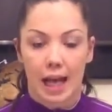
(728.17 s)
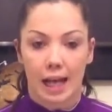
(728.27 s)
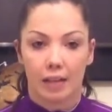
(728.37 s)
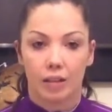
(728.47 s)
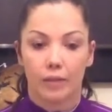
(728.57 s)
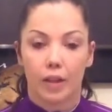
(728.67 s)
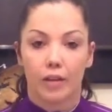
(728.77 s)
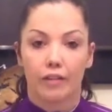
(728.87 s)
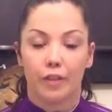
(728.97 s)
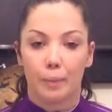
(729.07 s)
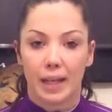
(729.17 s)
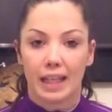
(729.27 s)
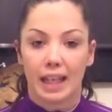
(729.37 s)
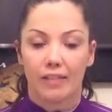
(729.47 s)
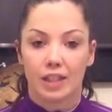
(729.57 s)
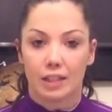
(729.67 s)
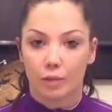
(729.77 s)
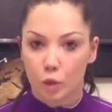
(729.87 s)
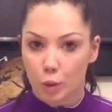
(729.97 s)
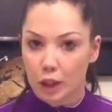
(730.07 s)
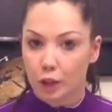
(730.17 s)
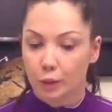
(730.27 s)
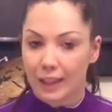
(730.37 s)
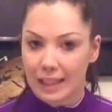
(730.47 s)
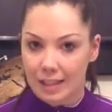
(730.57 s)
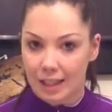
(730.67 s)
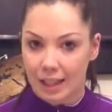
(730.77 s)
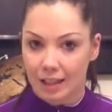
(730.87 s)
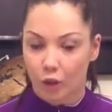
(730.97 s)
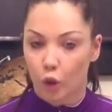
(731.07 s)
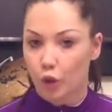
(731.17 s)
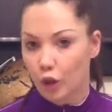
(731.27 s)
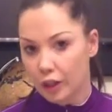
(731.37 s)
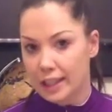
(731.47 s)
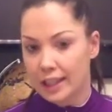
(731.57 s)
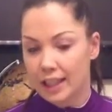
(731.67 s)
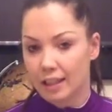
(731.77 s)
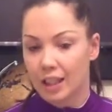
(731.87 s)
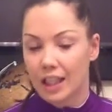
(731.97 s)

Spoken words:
and for me, if it's the difference between you eating it or not eating it,